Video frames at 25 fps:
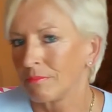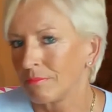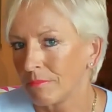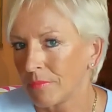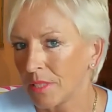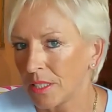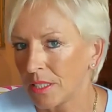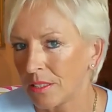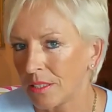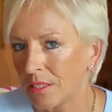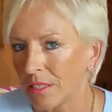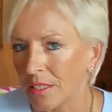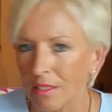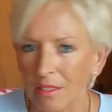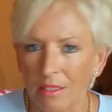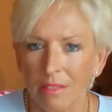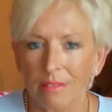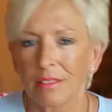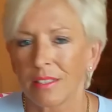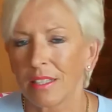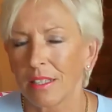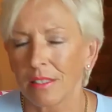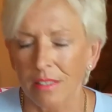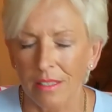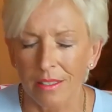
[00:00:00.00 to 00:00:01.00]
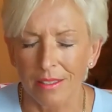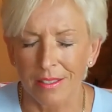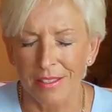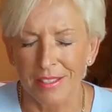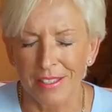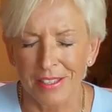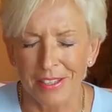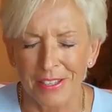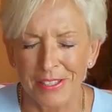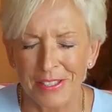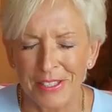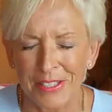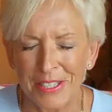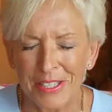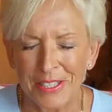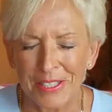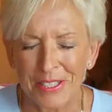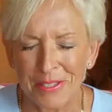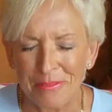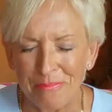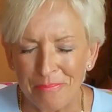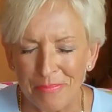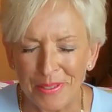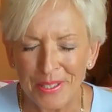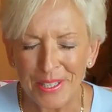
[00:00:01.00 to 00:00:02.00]
Might sounds like a science
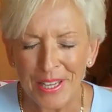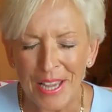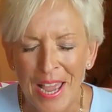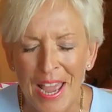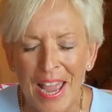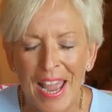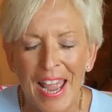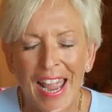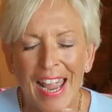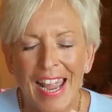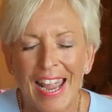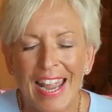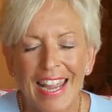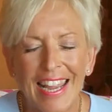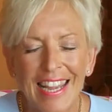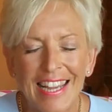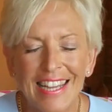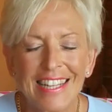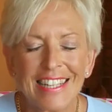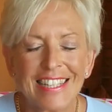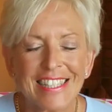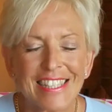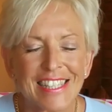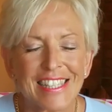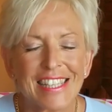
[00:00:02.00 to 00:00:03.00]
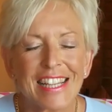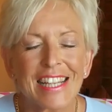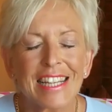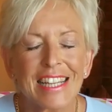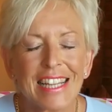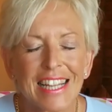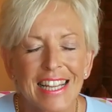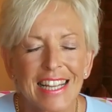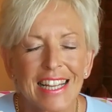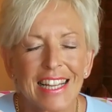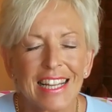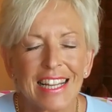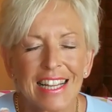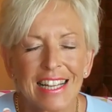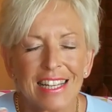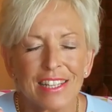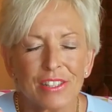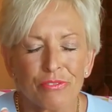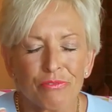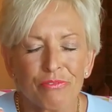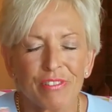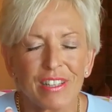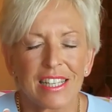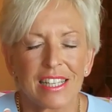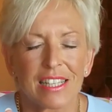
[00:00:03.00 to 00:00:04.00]
lesson, but it's
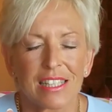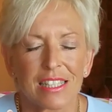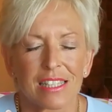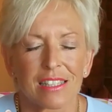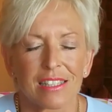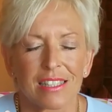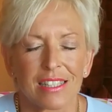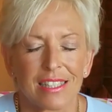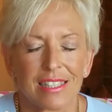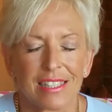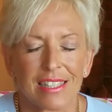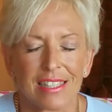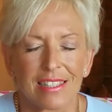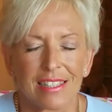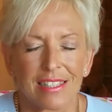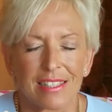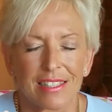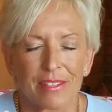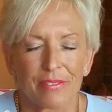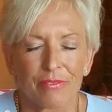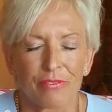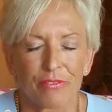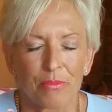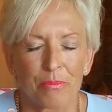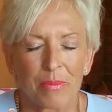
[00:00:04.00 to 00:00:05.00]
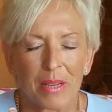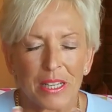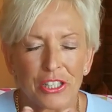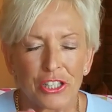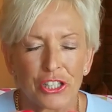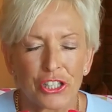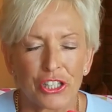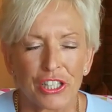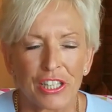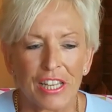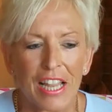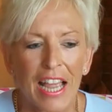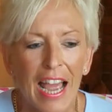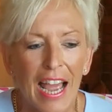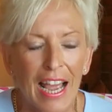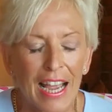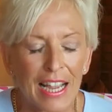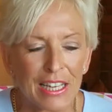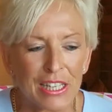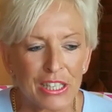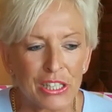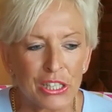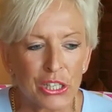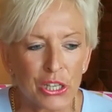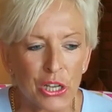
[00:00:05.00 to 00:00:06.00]
really exciting, this information.
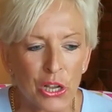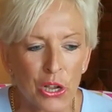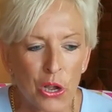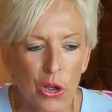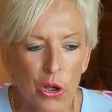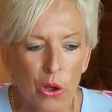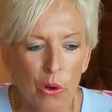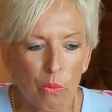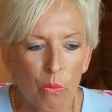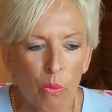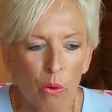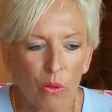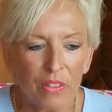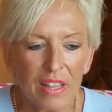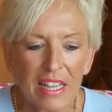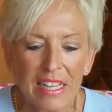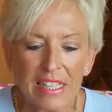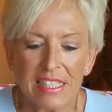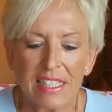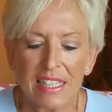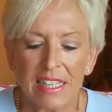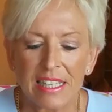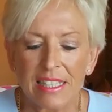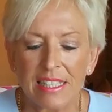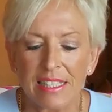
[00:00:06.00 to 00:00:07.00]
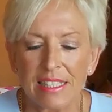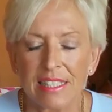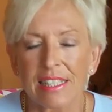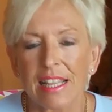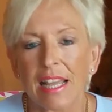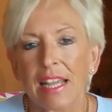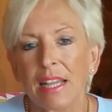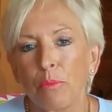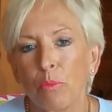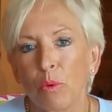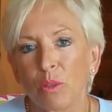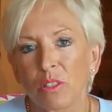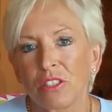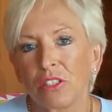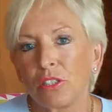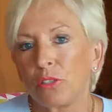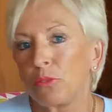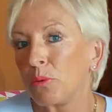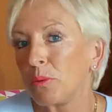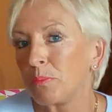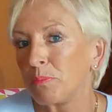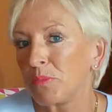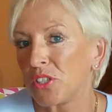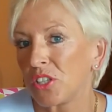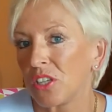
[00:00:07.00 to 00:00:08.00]
And what they did is they wanted
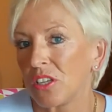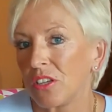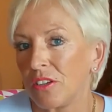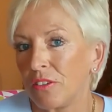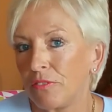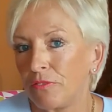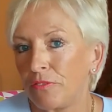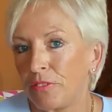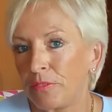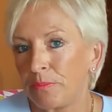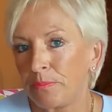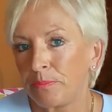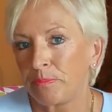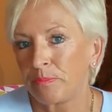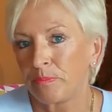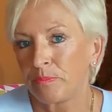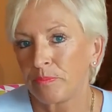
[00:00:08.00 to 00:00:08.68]
to observe